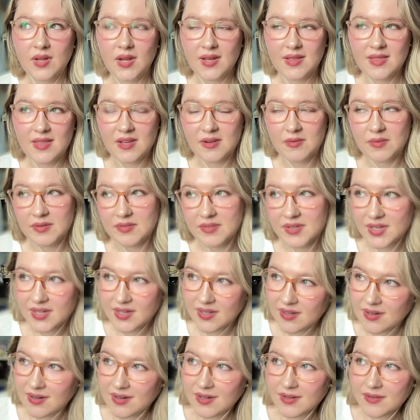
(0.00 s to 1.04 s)
I think we've kind
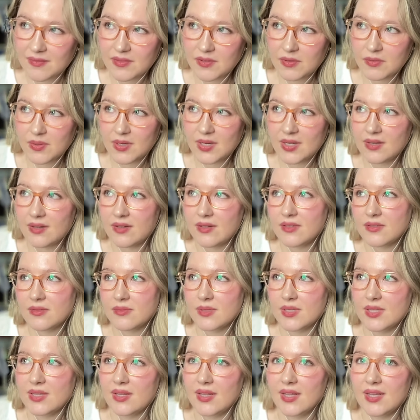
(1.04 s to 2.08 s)
of gone off the rails
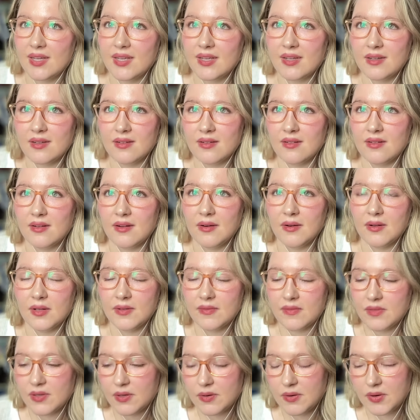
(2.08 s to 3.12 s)
with like all
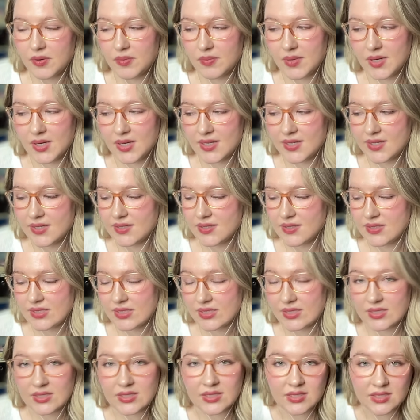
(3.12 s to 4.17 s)
of the gourmand
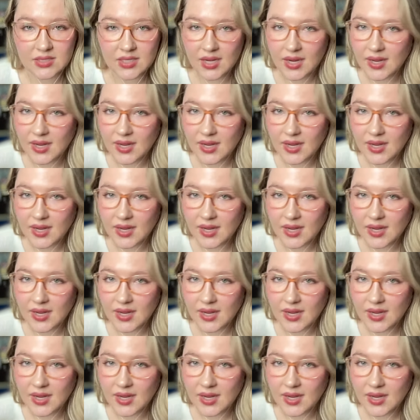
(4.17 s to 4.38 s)
scents.